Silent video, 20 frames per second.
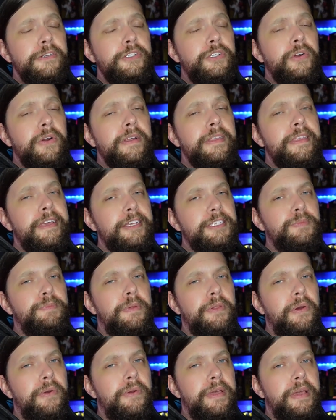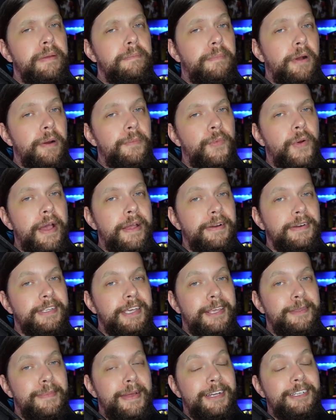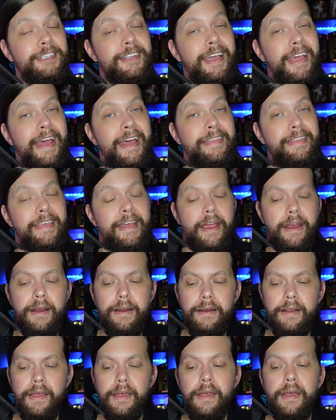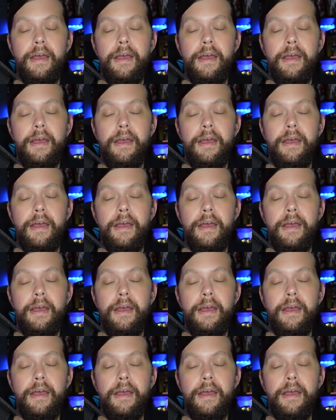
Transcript: during the exploding barbed wire death match they had there.